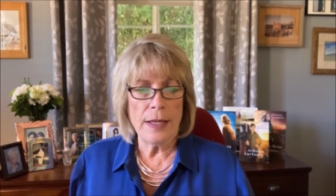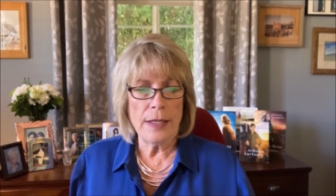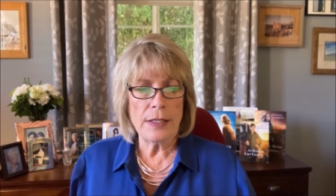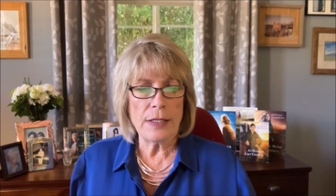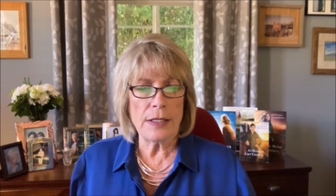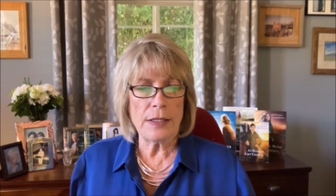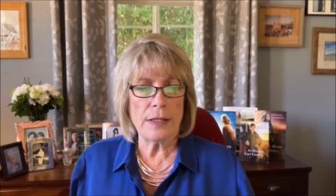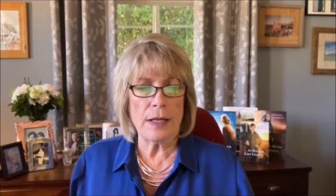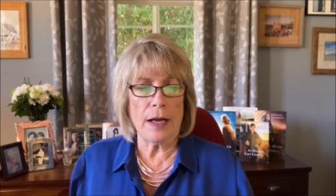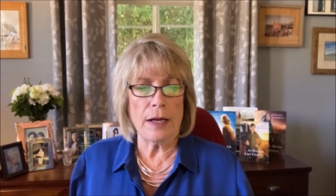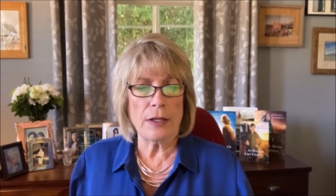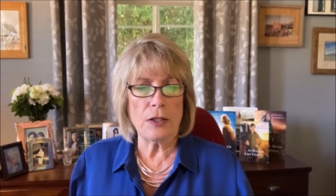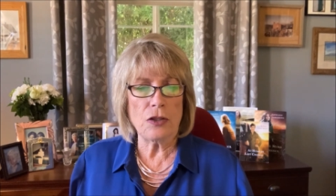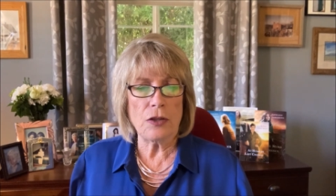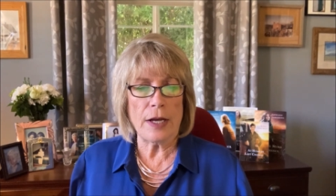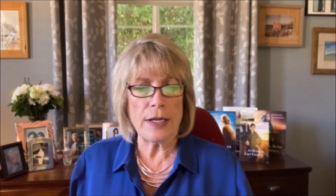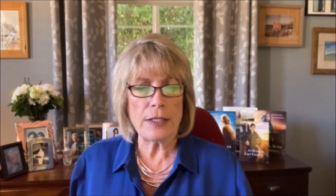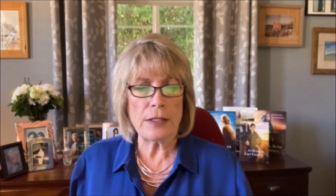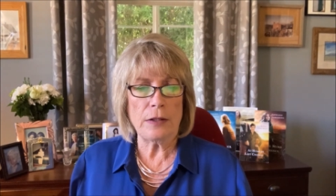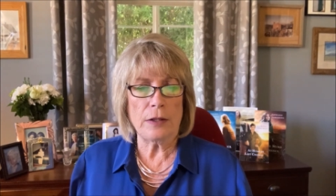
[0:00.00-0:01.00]
Stung,
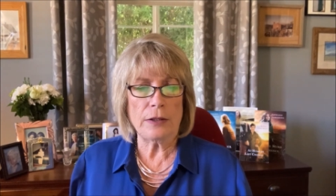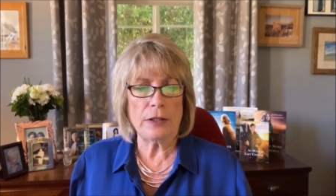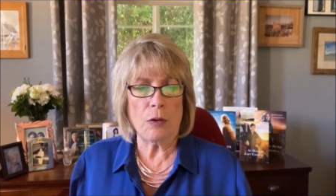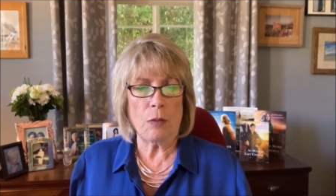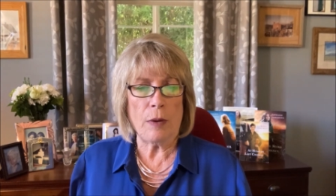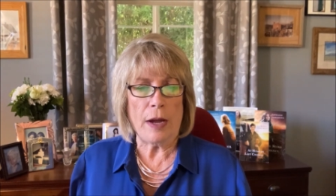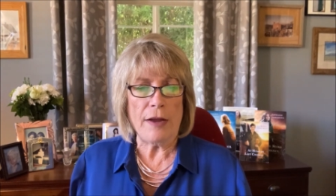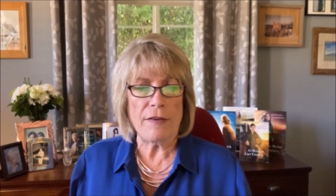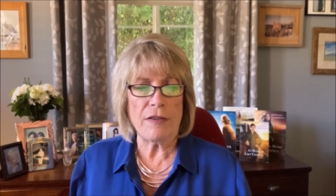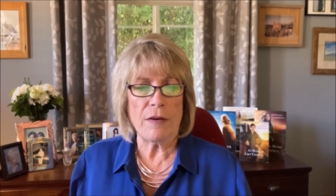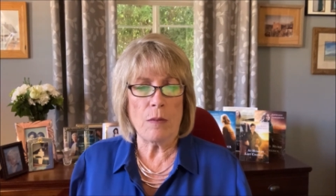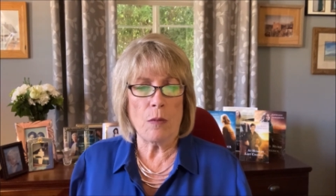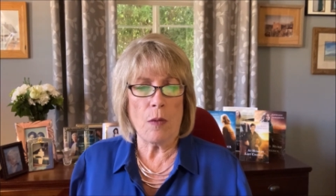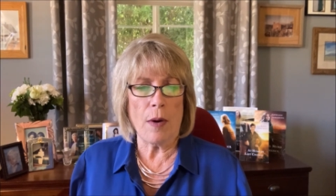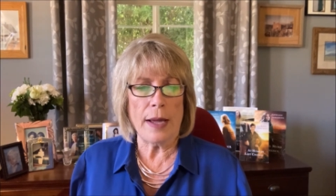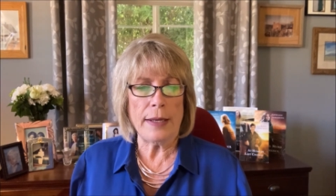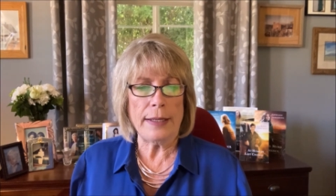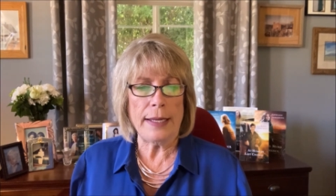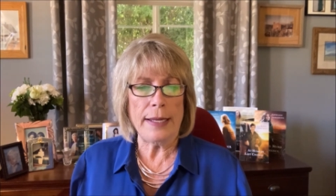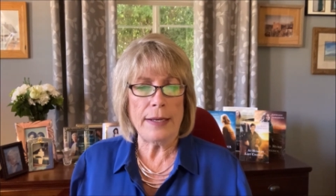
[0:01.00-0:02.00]
Jess looked away from
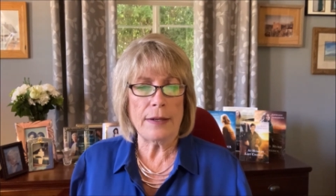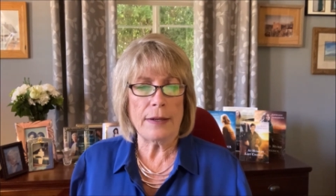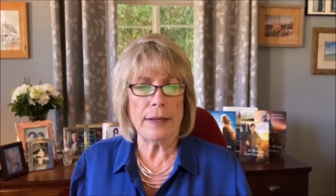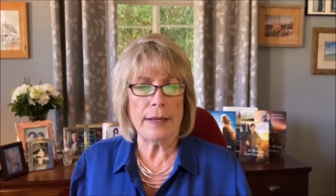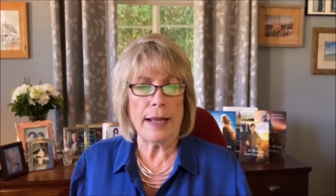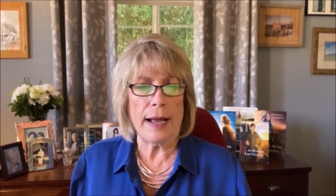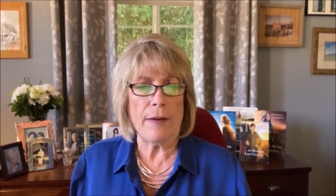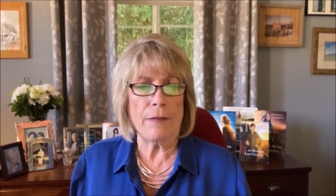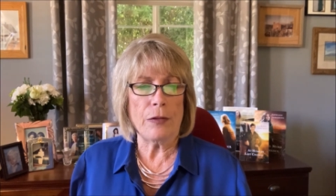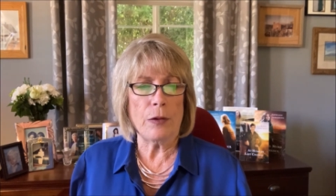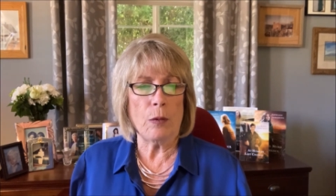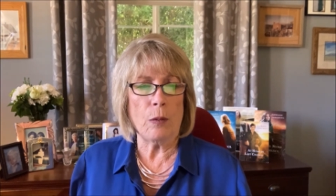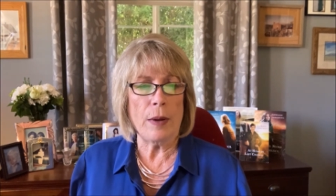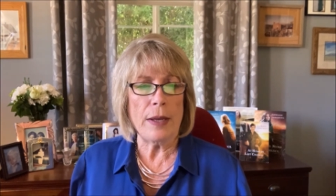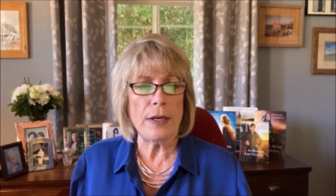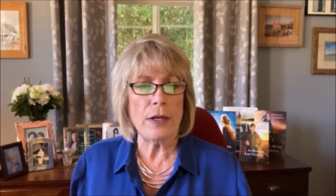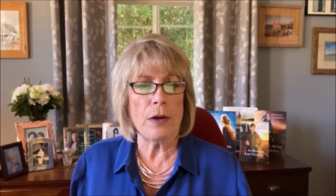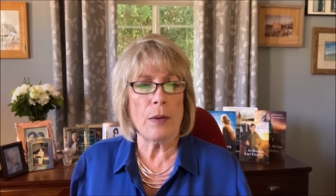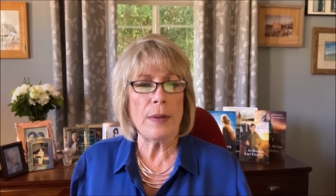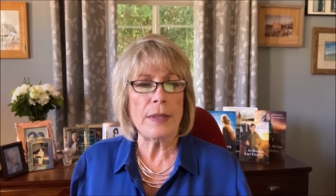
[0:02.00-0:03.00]
Juanita and out the
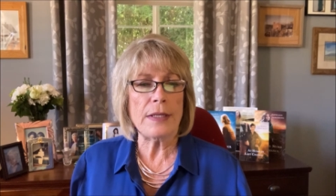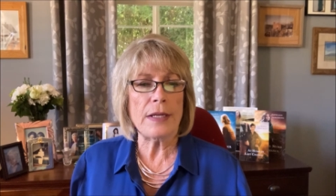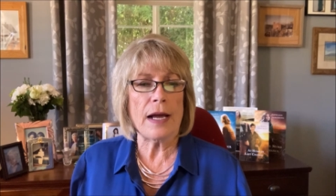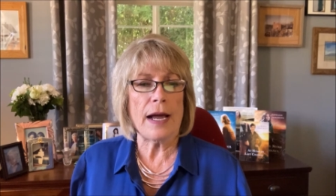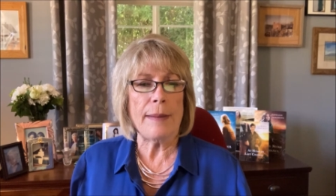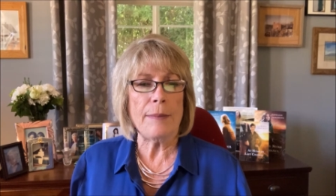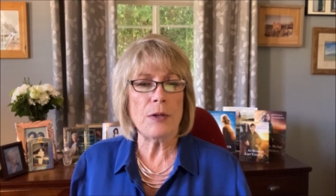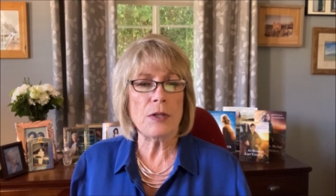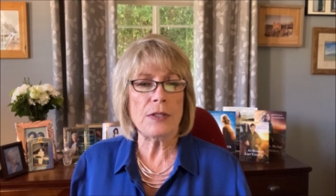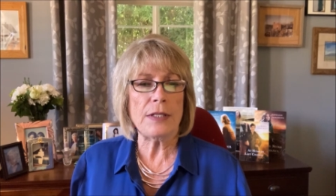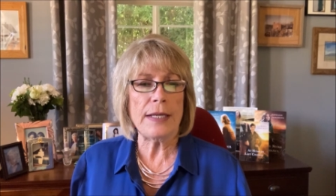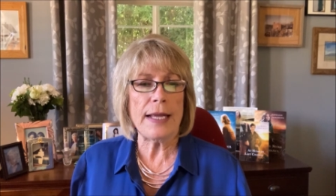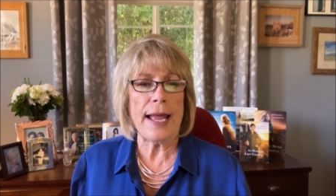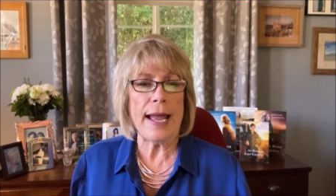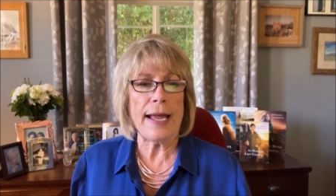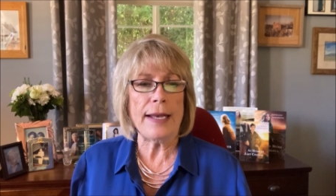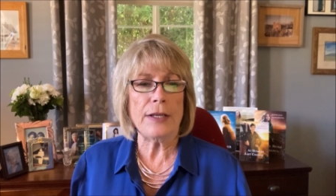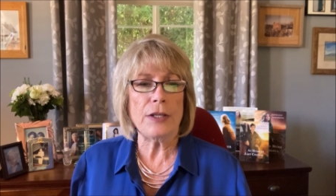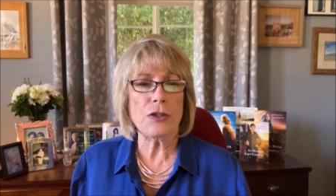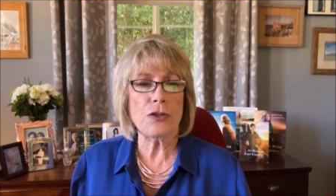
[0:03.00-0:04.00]
window in time to see
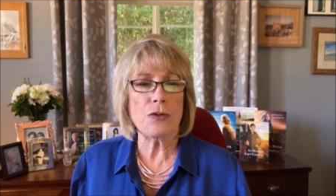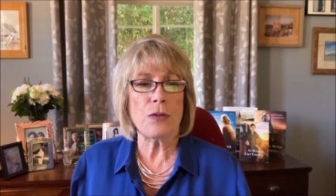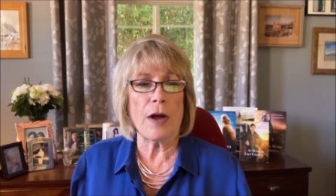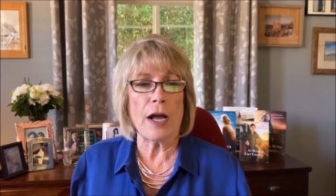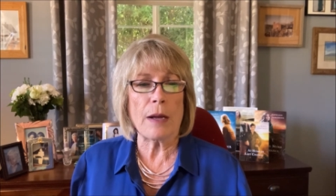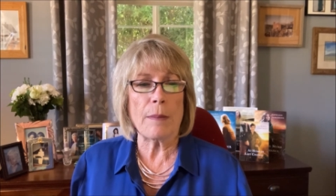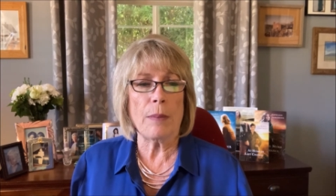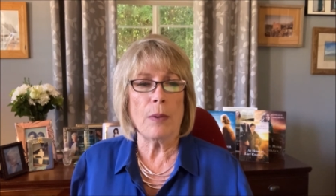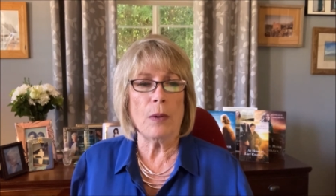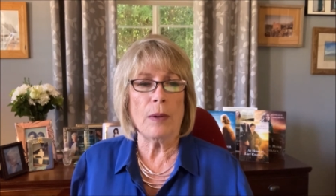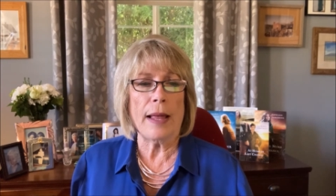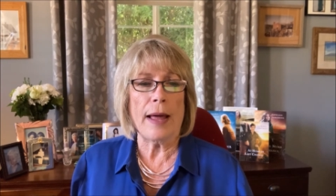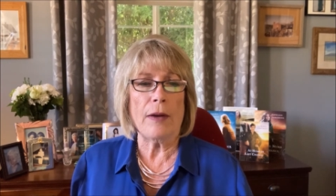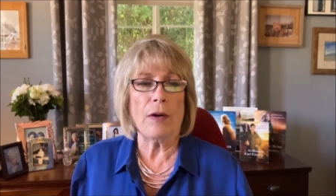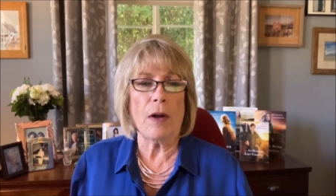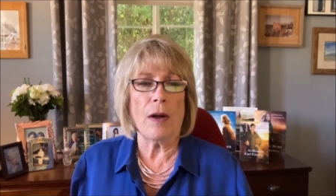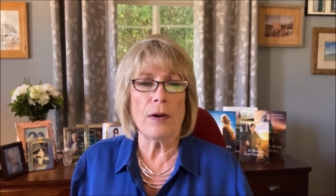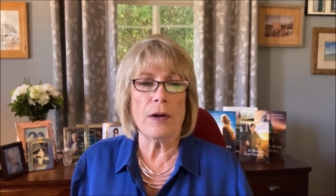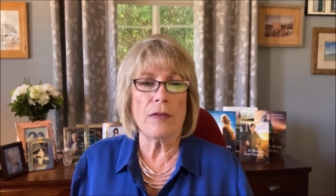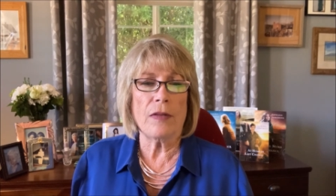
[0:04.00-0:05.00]
Andy's truck pull out
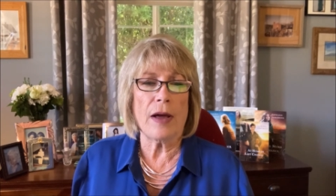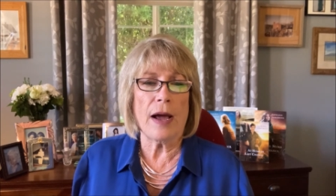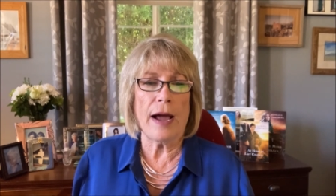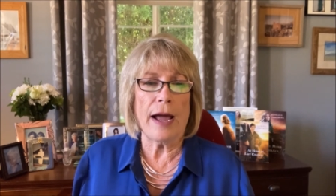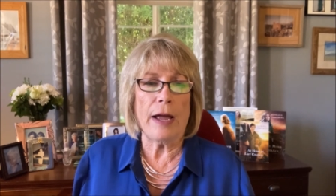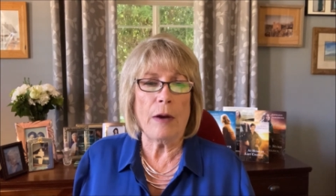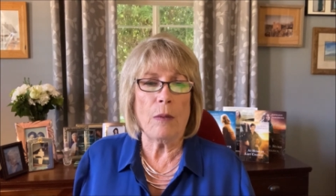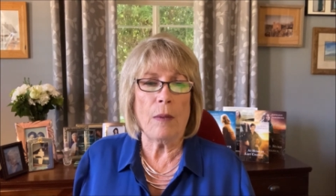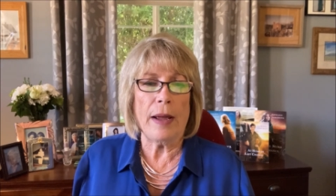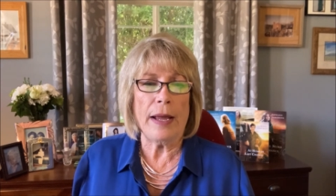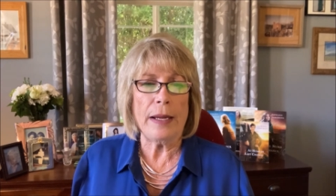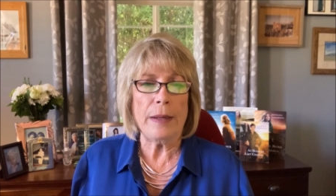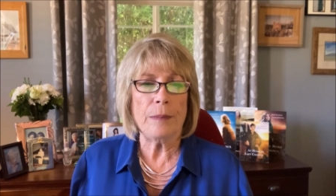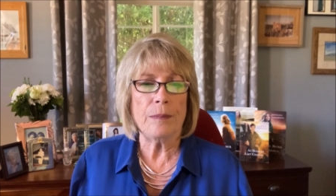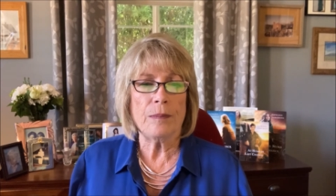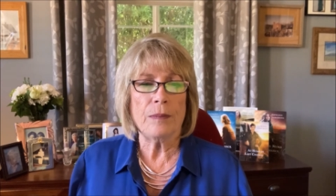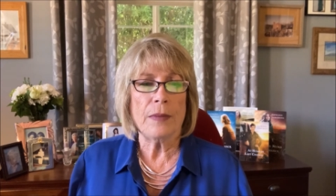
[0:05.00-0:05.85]
onto the highway.